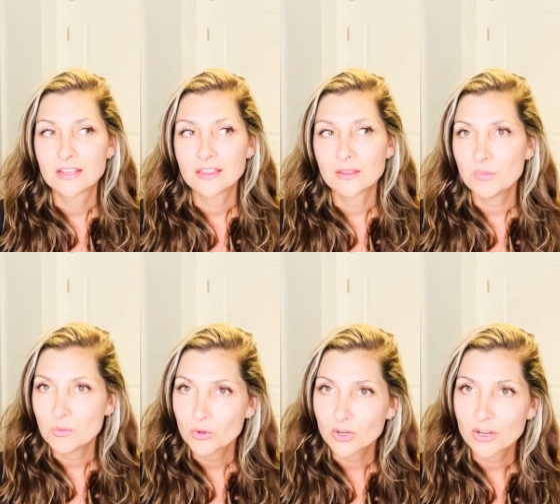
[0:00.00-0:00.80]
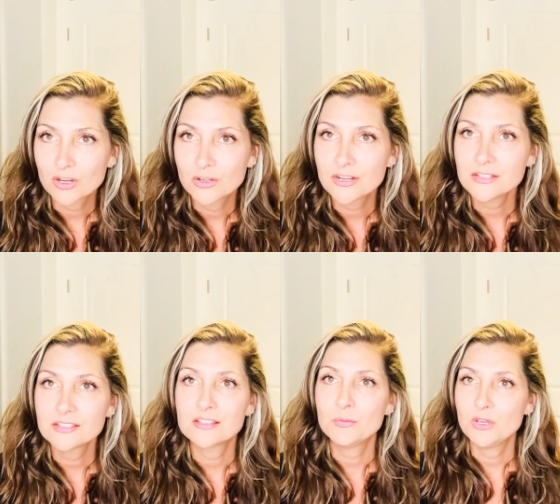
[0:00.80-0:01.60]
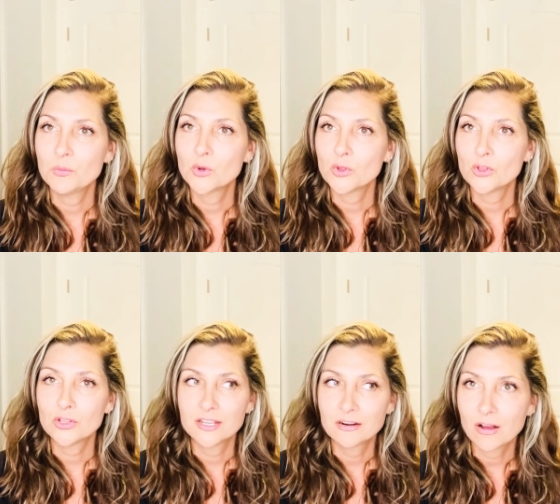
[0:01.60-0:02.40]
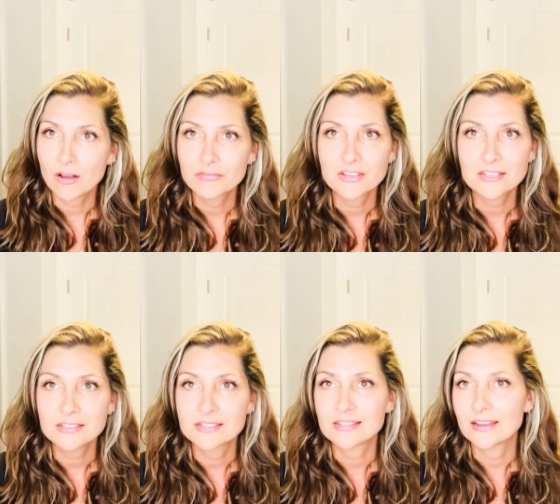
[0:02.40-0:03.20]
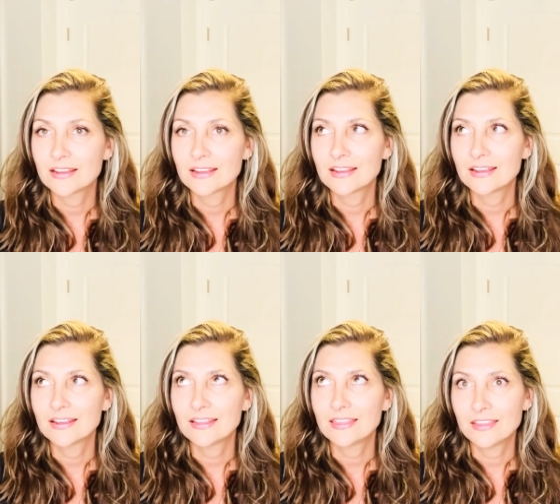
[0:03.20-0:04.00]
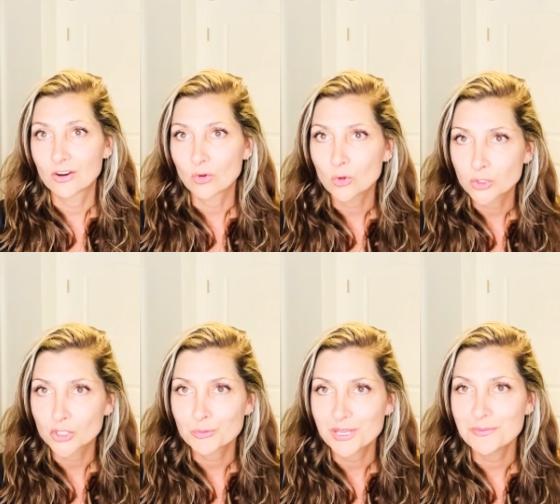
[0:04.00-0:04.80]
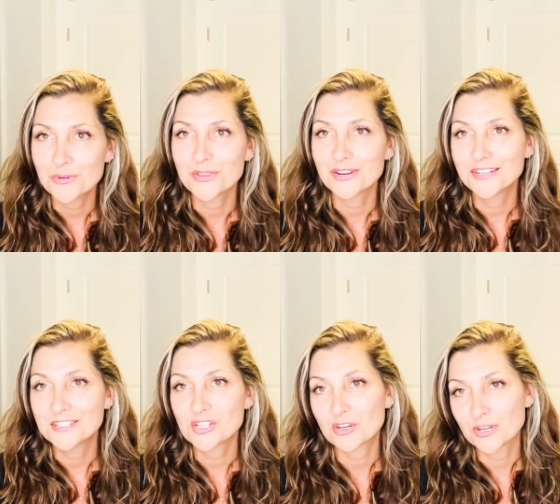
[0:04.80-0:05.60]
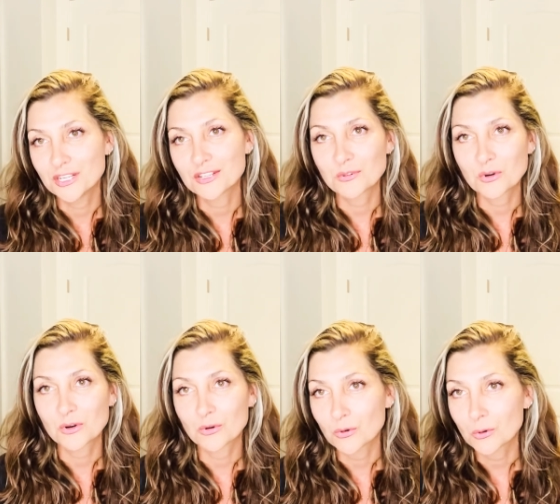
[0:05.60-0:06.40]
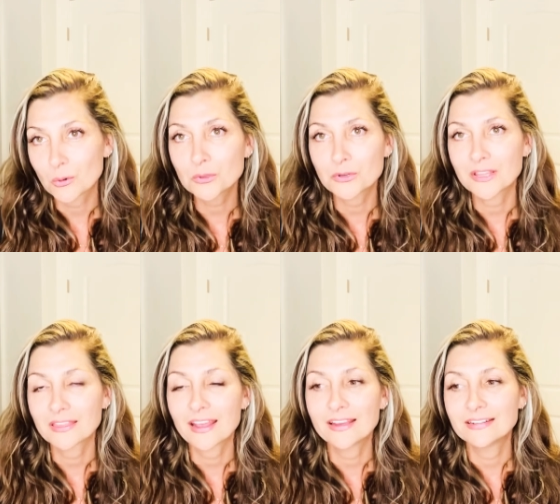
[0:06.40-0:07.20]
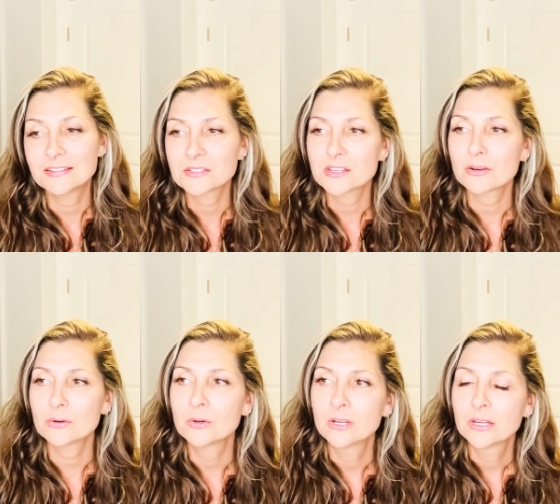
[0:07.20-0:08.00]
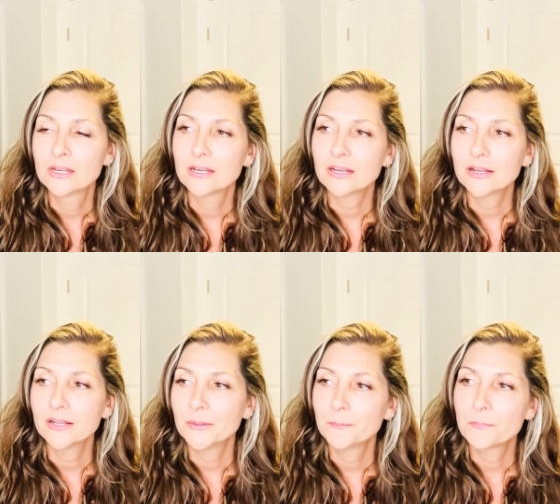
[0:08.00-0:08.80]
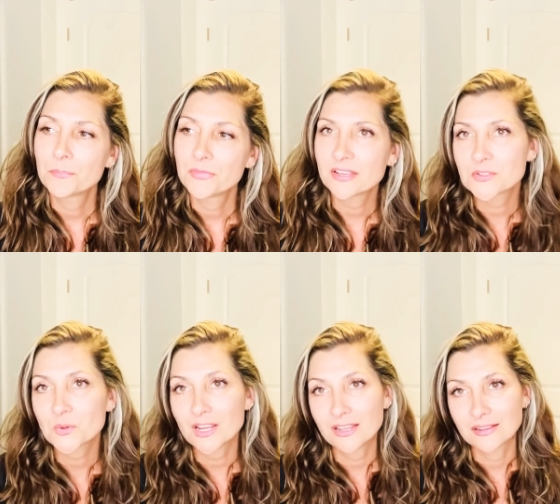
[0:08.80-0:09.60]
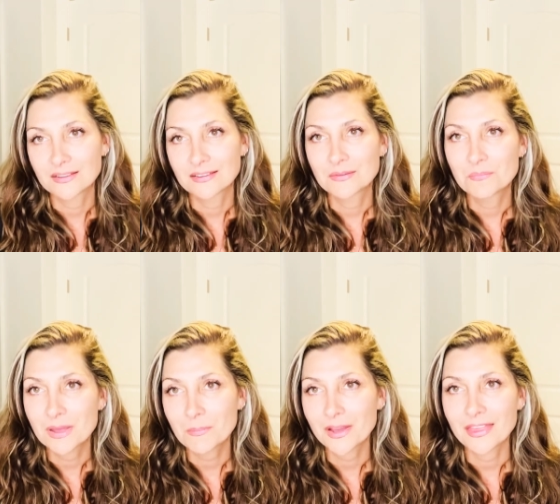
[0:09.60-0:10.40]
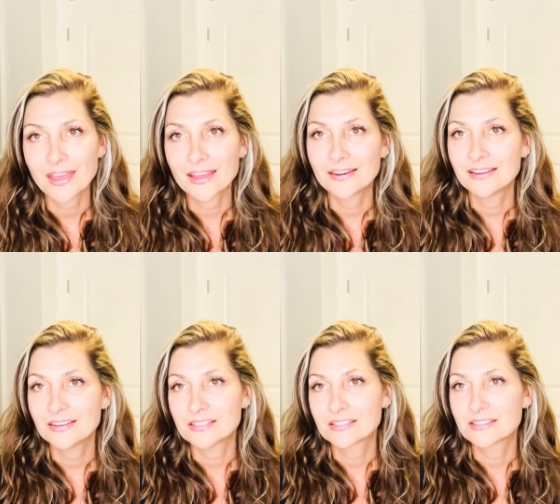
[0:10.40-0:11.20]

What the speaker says: the people in Congress, the people in office, they're older people, they're his generation or older than that. And so that's what I meant by that. And